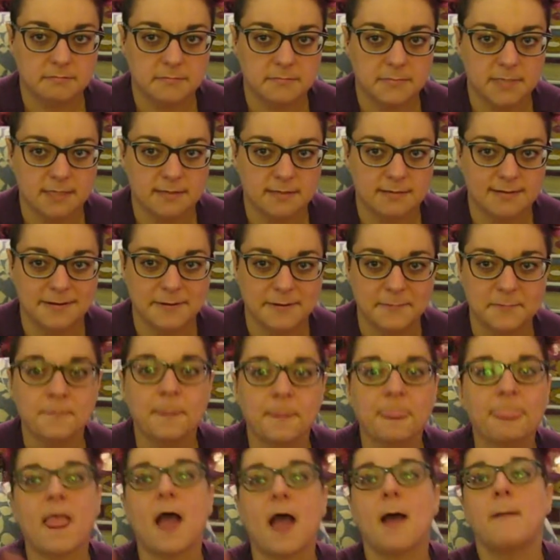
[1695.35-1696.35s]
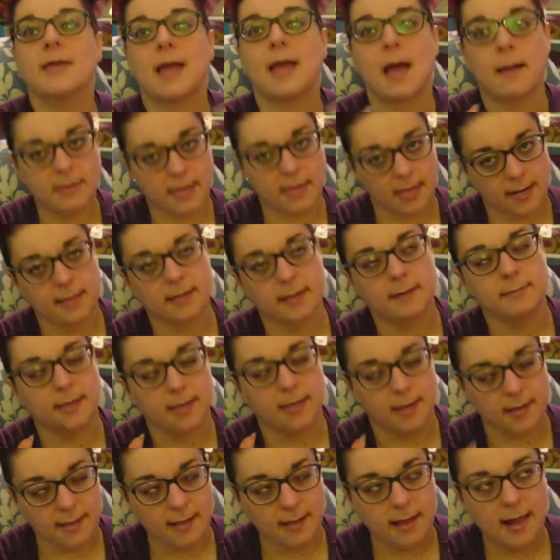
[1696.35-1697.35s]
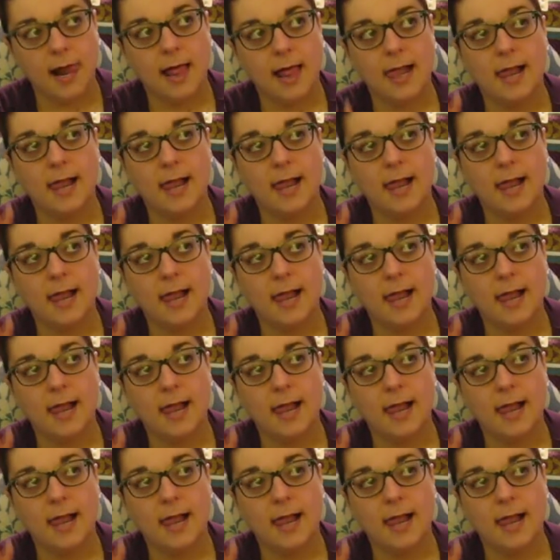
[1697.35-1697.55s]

But no, I'm kidding.